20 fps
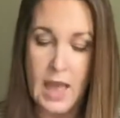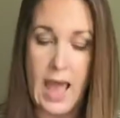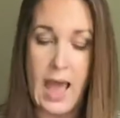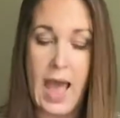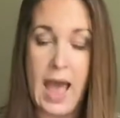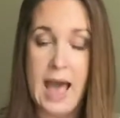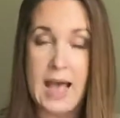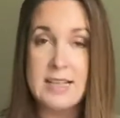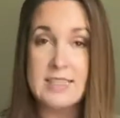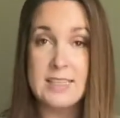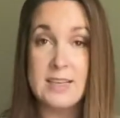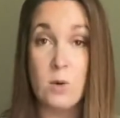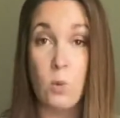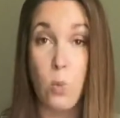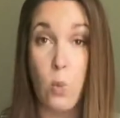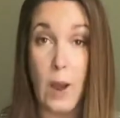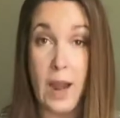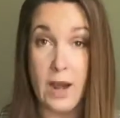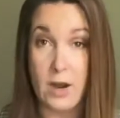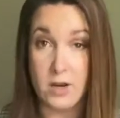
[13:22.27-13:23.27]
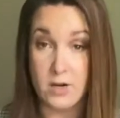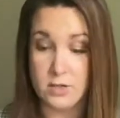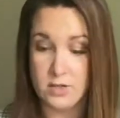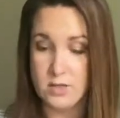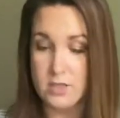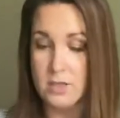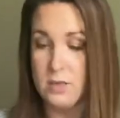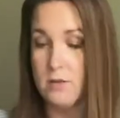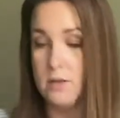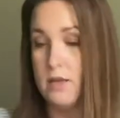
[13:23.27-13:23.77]
as it
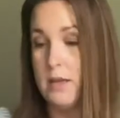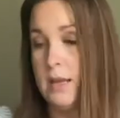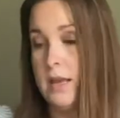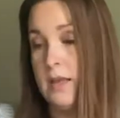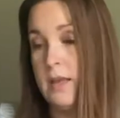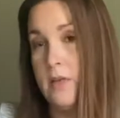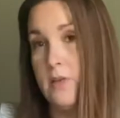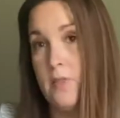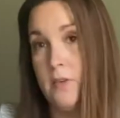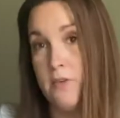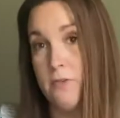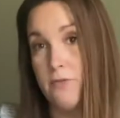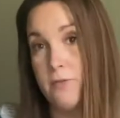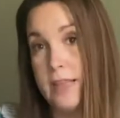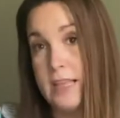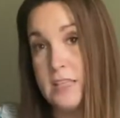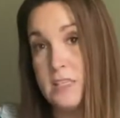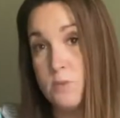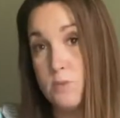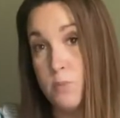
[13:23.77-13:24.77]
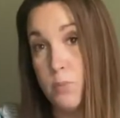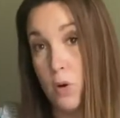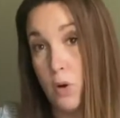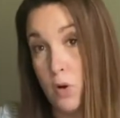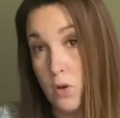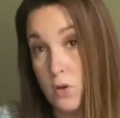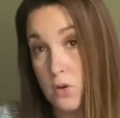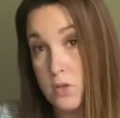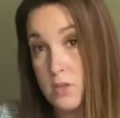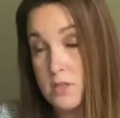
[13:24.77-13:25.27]
wears, the fleece
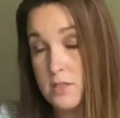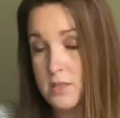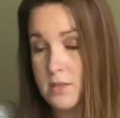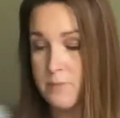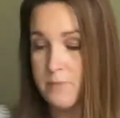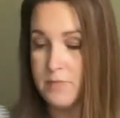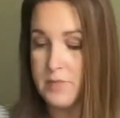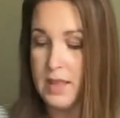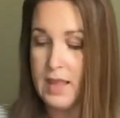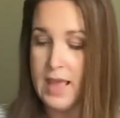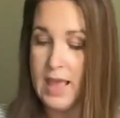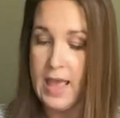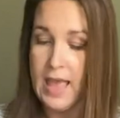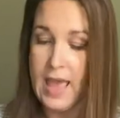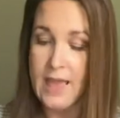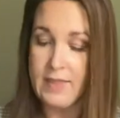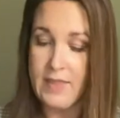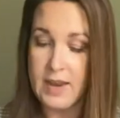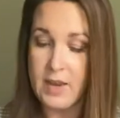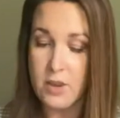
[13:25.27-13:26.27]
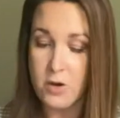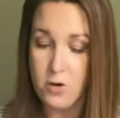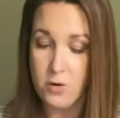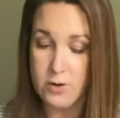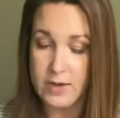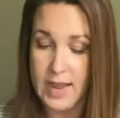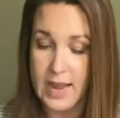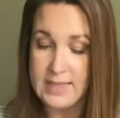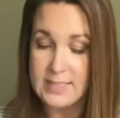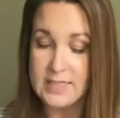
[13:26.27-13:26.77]
pulls and then it
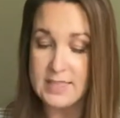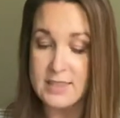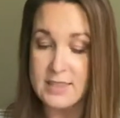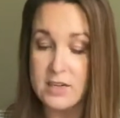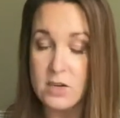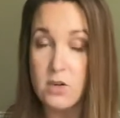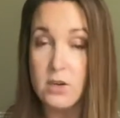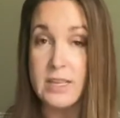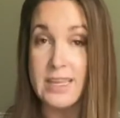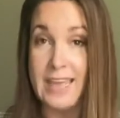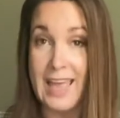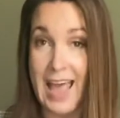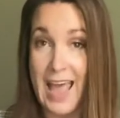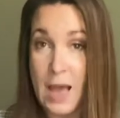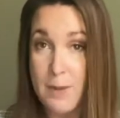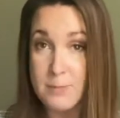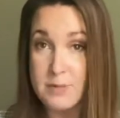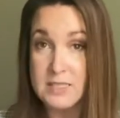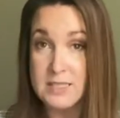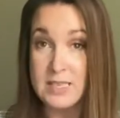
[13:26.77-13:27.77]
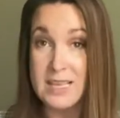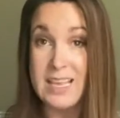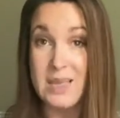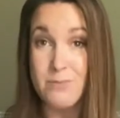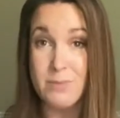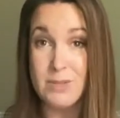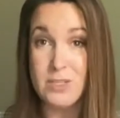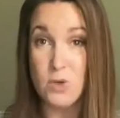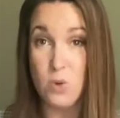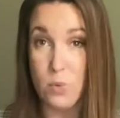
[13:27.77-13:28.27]
creates little gaps in
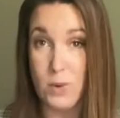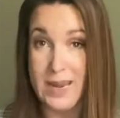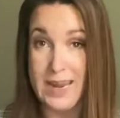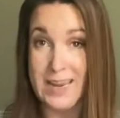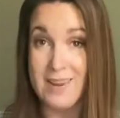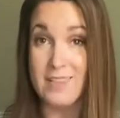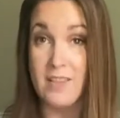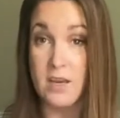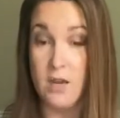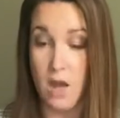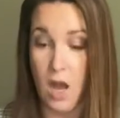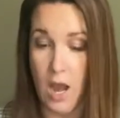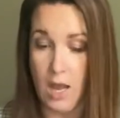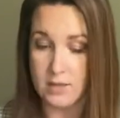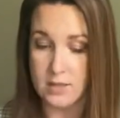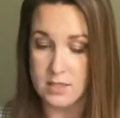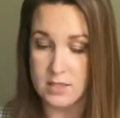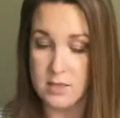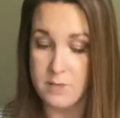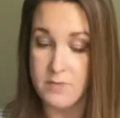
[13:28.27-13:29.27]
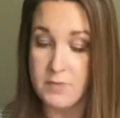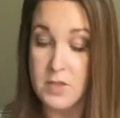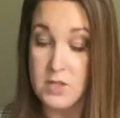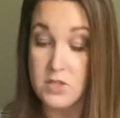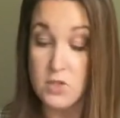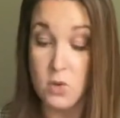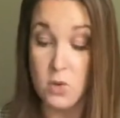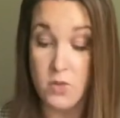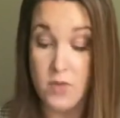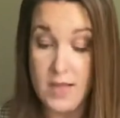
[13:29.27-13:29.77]
between the knots.
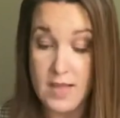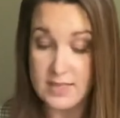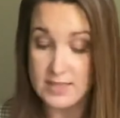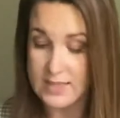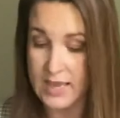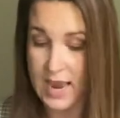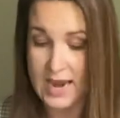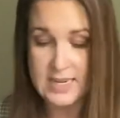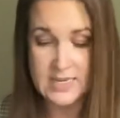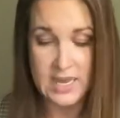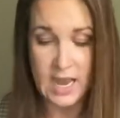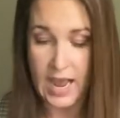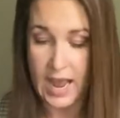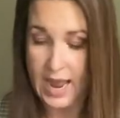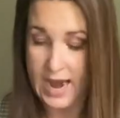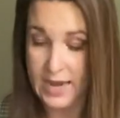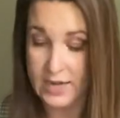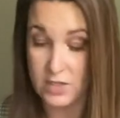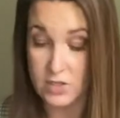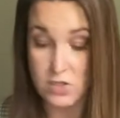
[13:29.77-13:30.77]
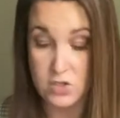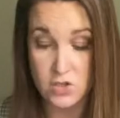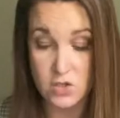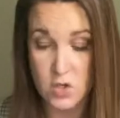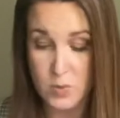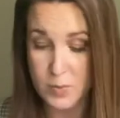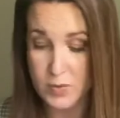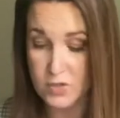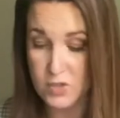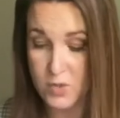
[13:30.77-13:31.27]
So this I tied
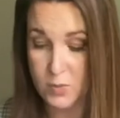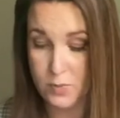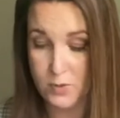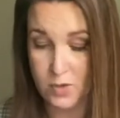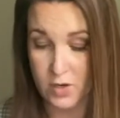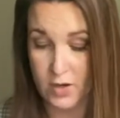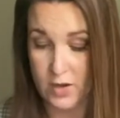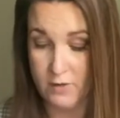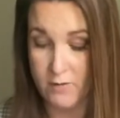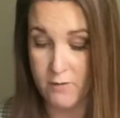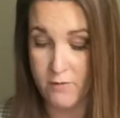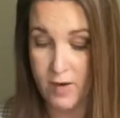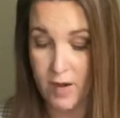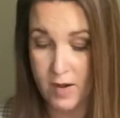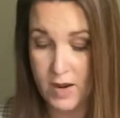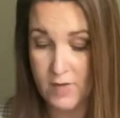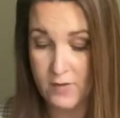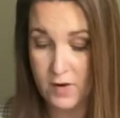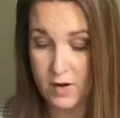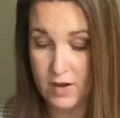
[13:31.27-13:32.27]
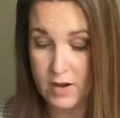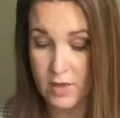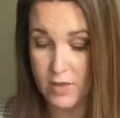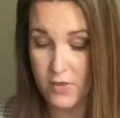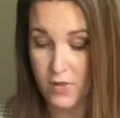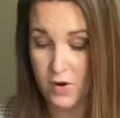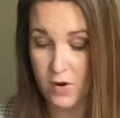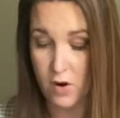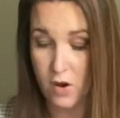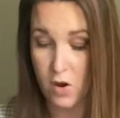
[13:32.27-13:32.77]
super, super good, very, very
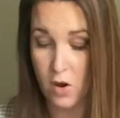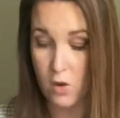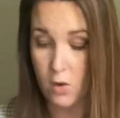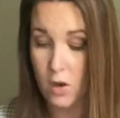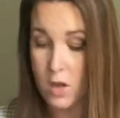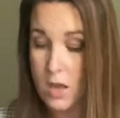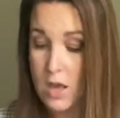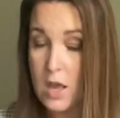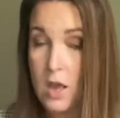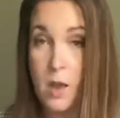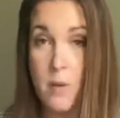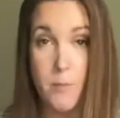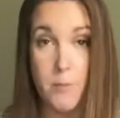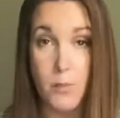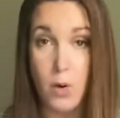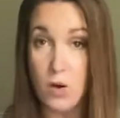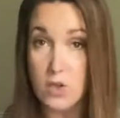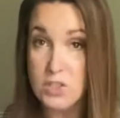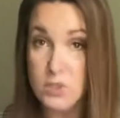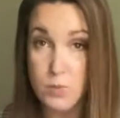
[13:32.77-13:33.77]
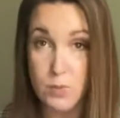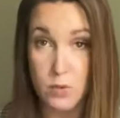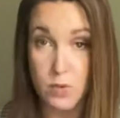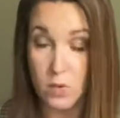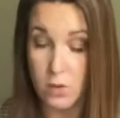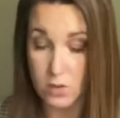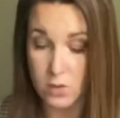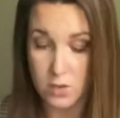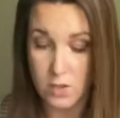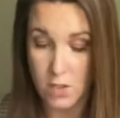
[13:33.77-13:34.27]
thorough,
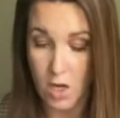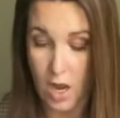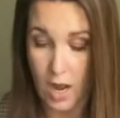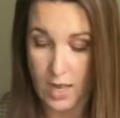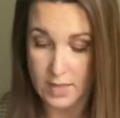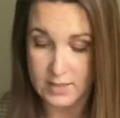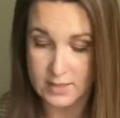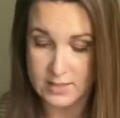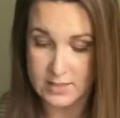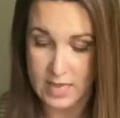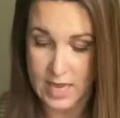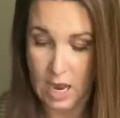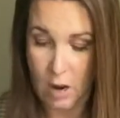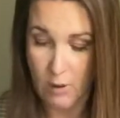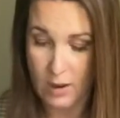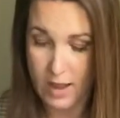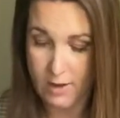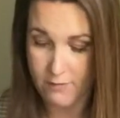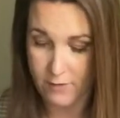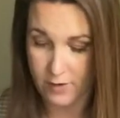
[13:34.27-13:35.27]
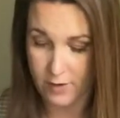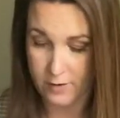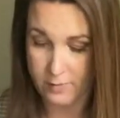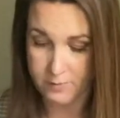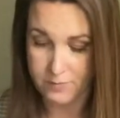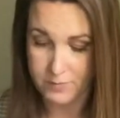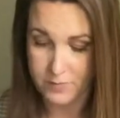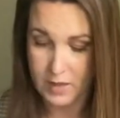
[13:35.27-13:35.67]
multiple knots. However,